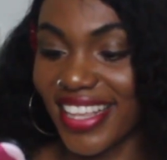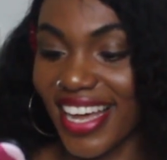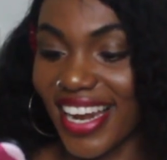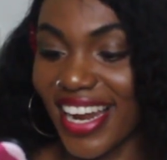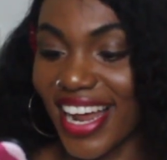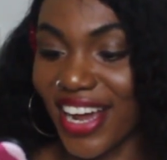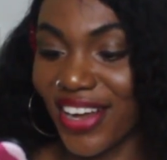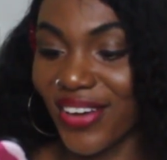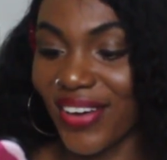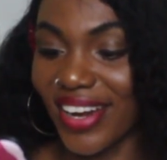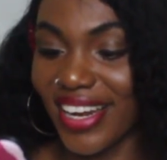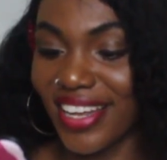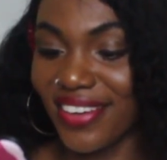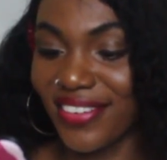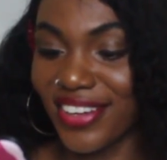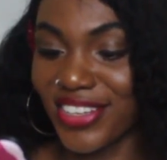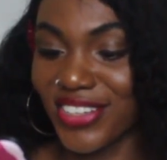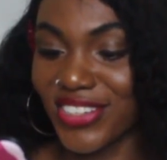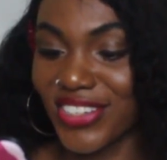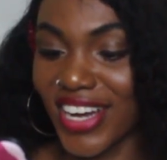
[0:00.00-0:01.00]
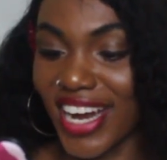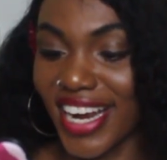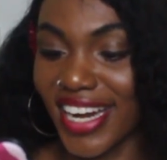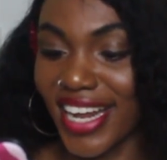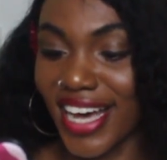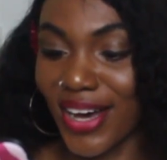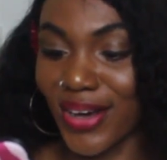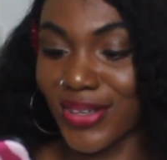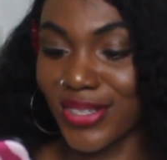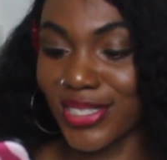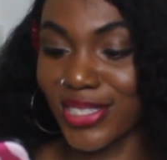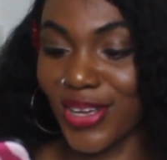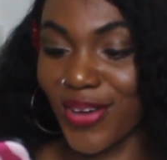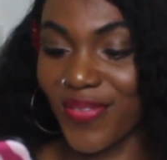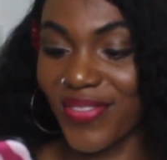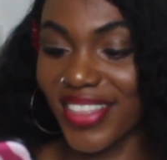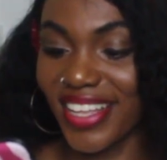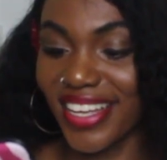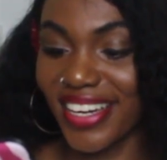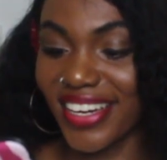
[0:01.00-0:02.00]
Tell her you're leaving China or
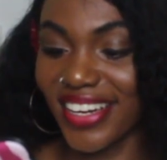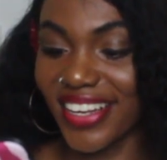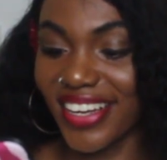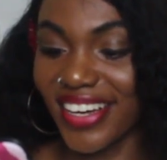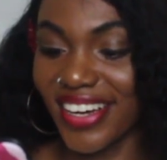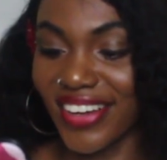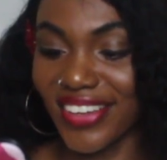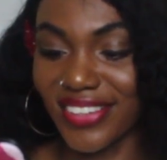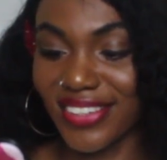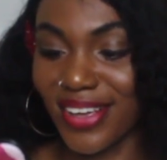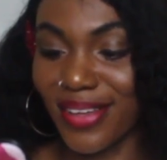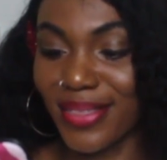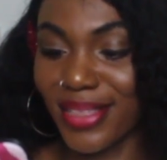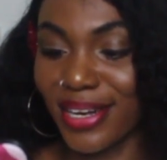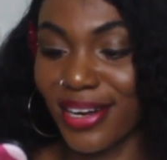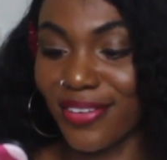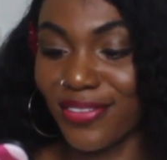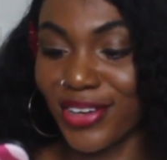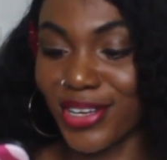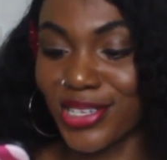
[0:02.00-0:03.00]
something of